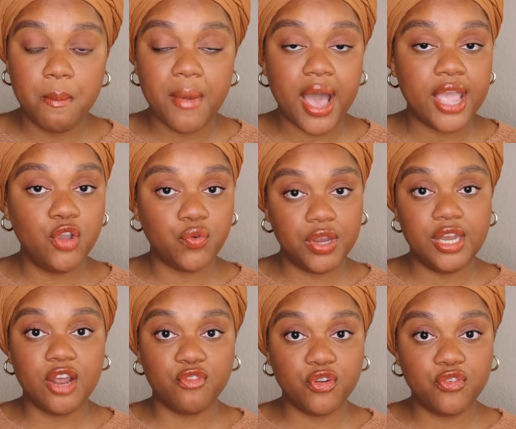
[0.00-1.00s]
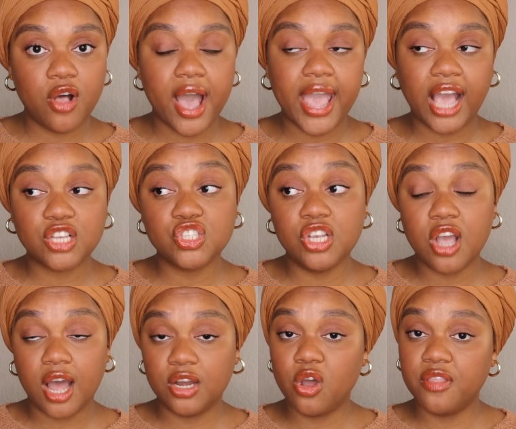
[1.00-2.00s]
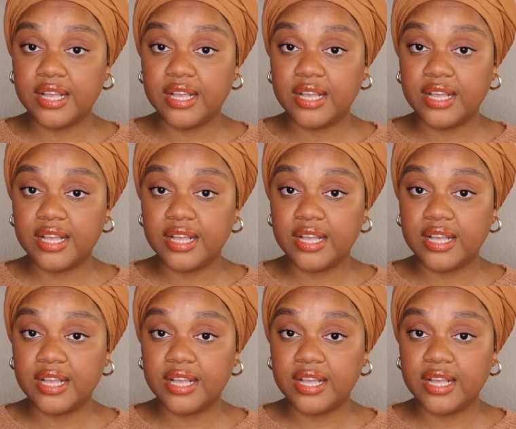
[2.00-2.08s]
My green Neverfull, I actually got it on